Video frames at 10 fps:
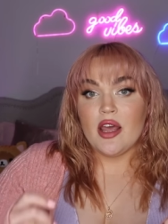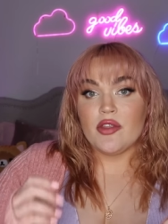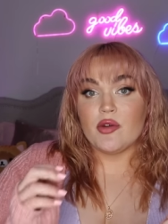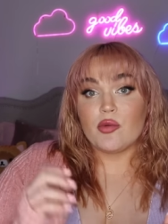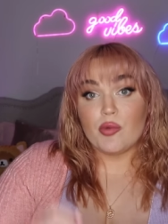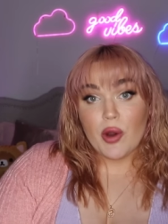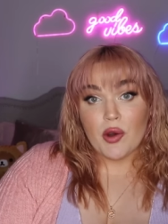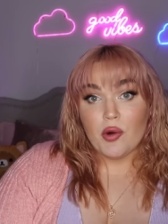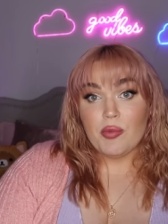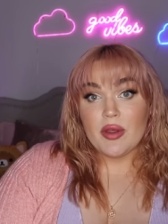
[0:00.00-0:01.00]
the
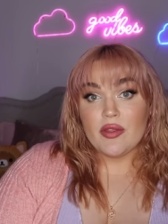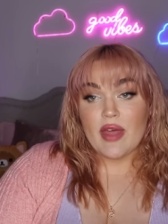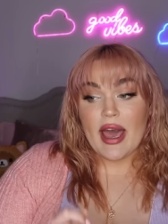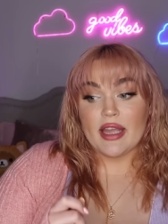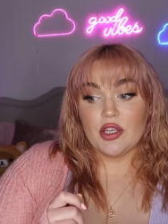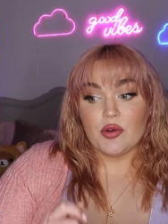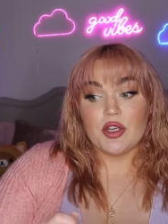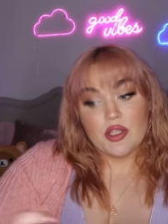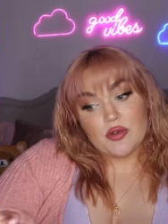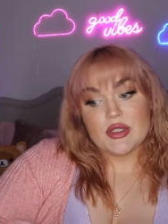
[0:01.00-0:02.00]
rope that you
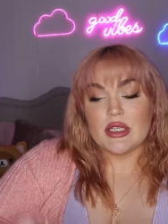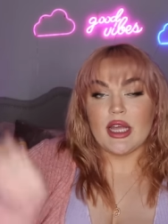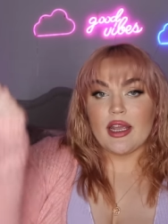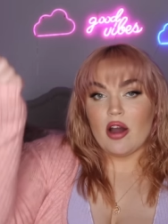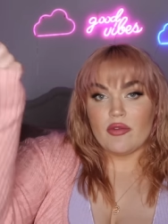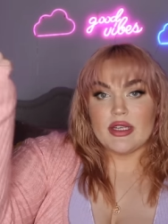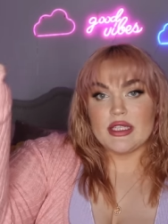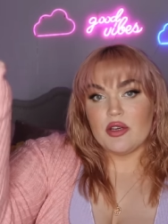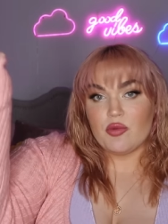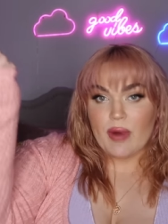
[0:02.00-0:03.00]
could use to like
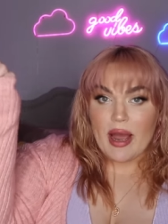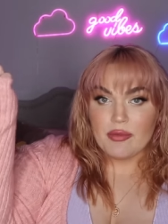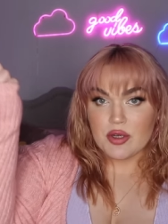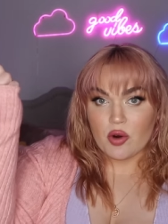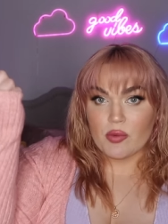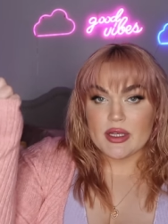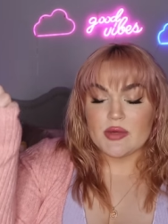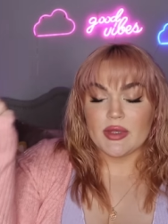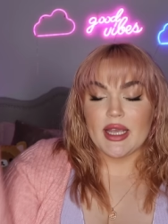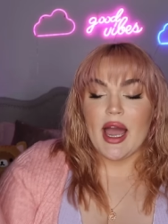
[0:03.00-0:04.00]
obviously grab the door when
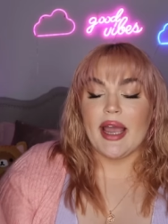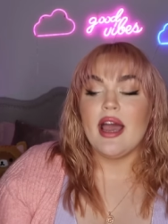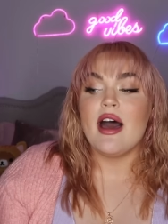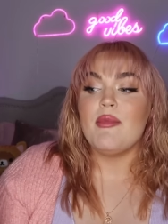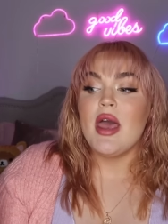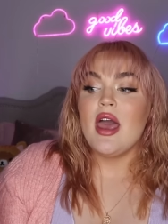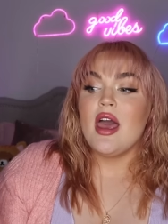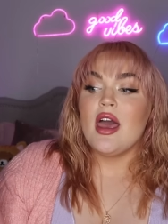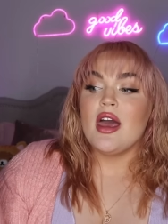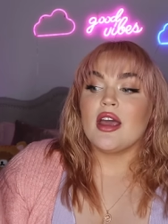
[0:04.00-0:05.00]
it's really high up,
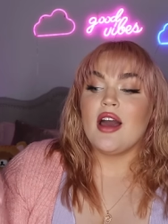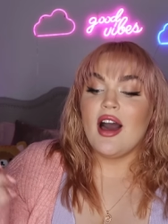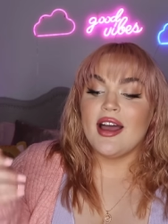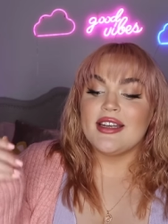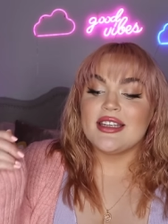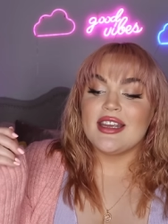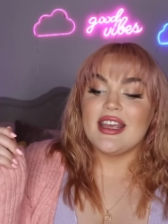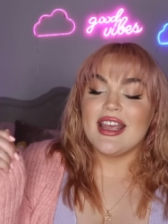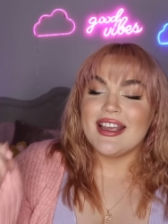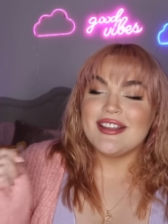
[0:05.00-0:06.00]
cut
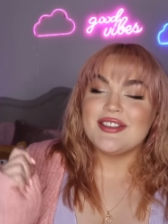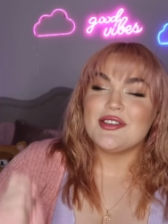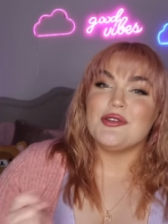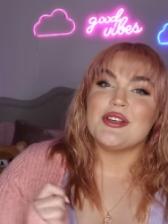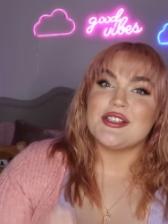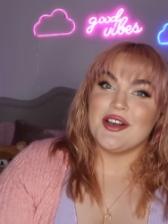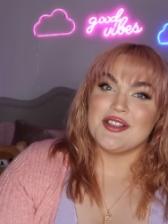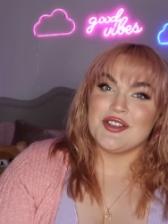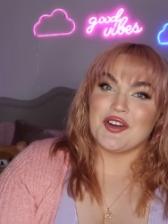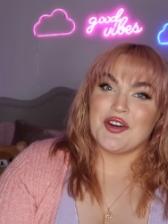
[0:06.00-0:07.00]
into the
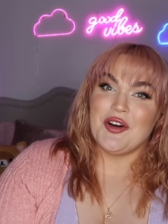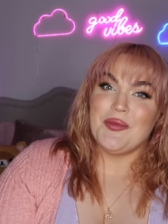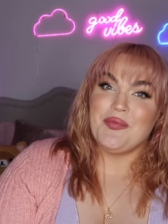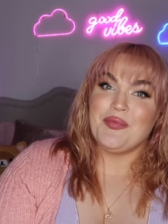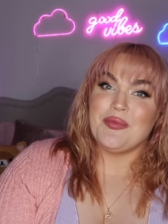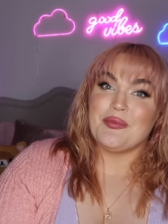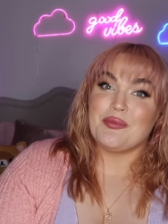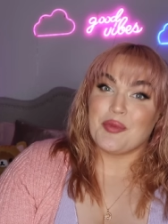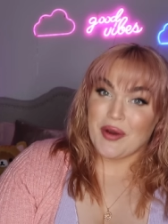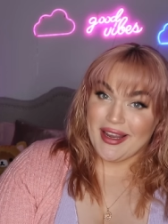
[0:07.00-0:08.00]
salt circle,
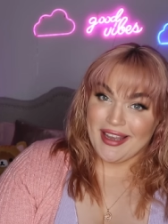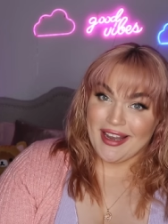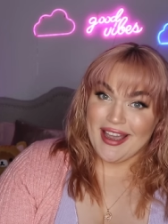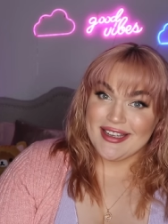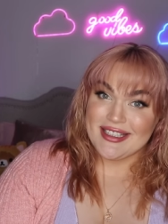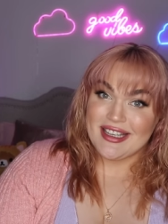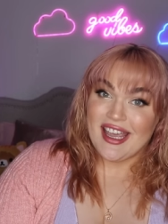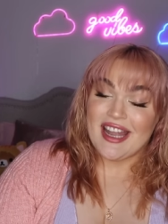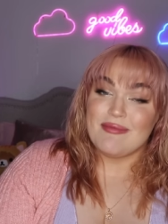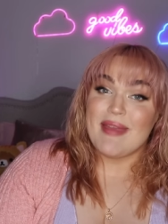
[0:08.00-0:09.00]
breaking it
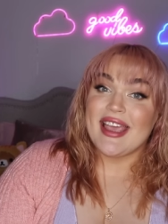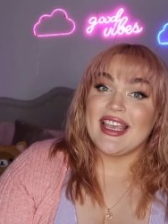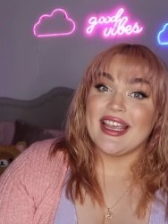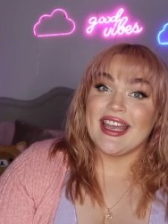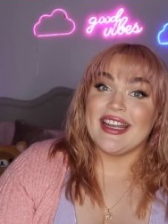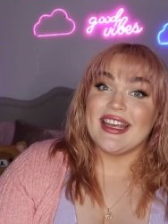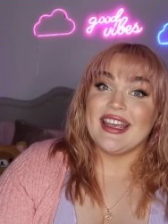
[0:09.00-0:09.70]
and making it